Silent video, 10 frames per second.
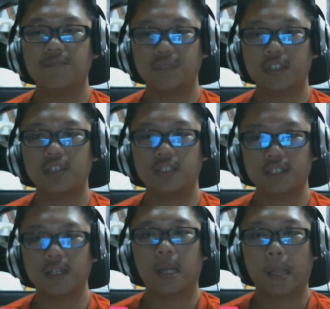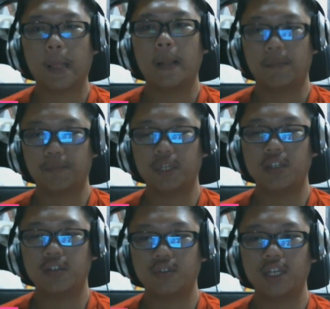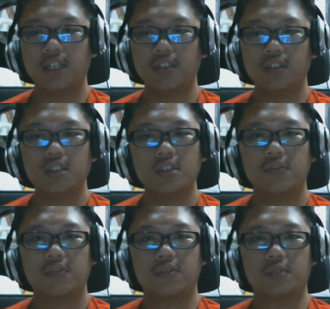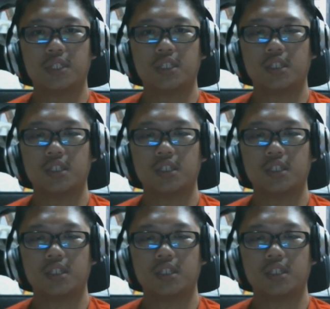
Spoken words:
it's been a great year for me.